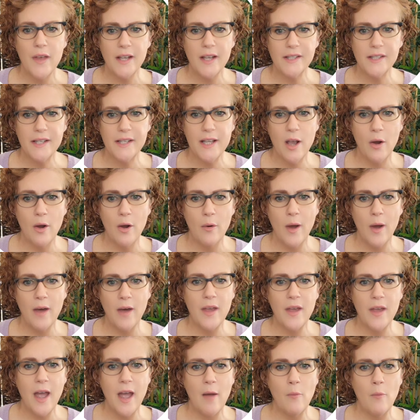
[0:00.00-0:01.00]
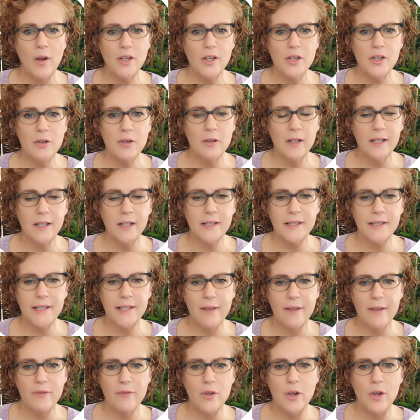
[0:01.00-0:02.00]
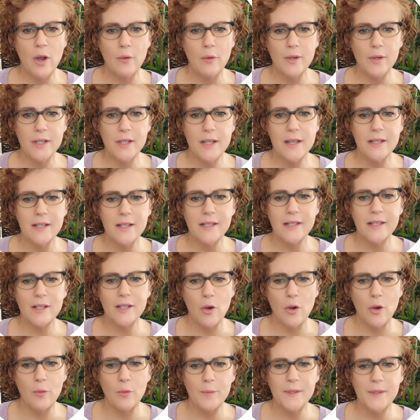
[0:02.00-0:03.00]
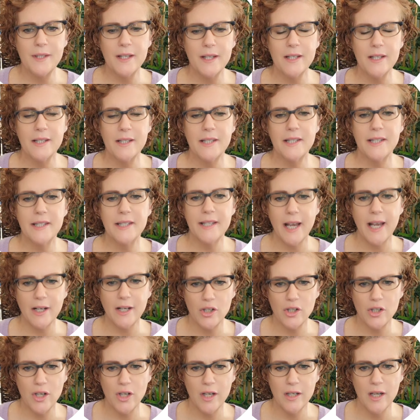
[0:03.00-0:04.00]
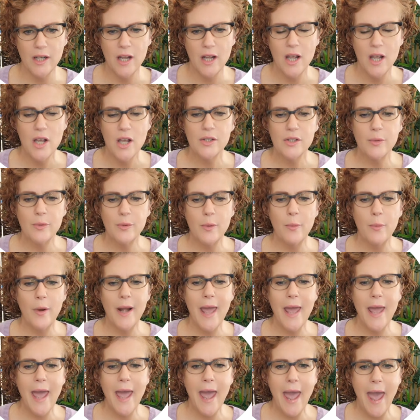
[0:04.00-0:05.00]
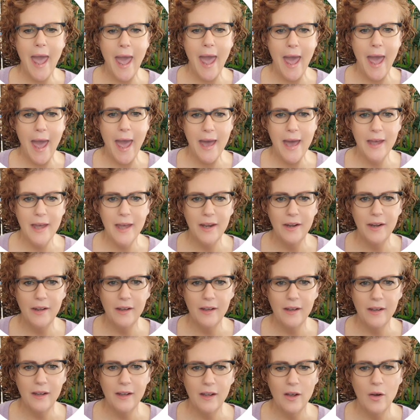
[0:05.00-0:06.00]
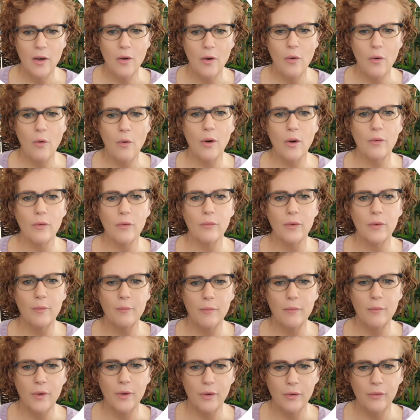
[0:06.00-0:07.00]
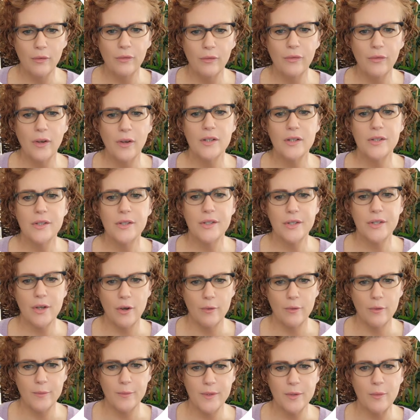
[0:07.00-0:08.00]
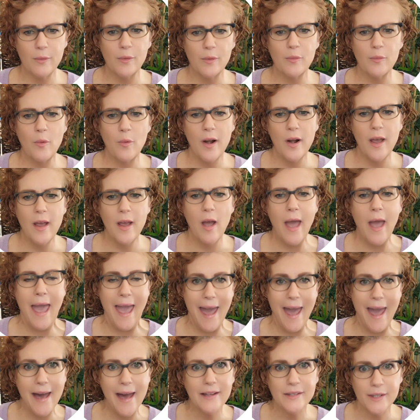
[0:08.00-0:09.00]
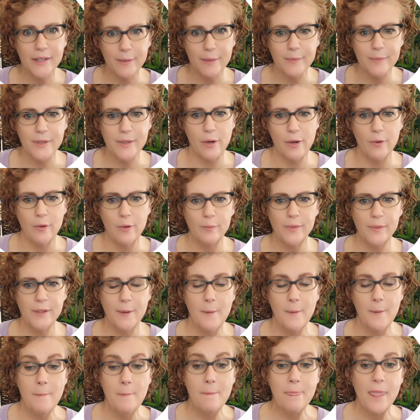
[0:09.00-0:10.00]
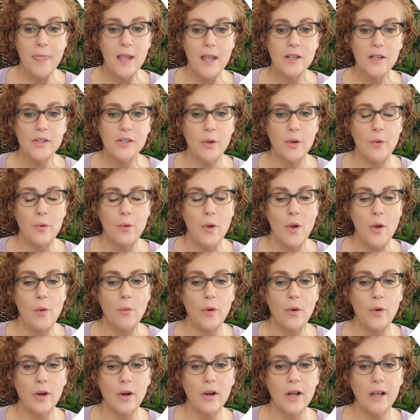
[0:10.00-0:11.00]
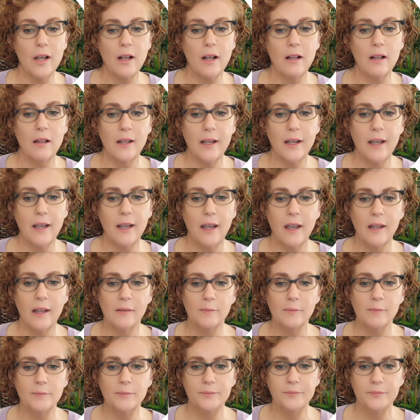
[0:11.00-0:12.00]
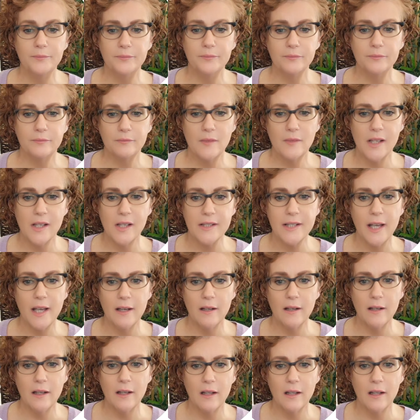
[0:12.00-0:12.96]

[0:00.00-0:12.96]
that's the OAuth. Once you click Save, you go into this Scopes section. So we want to add or remove scopes. So we want to add some scopes. So we're going to click in this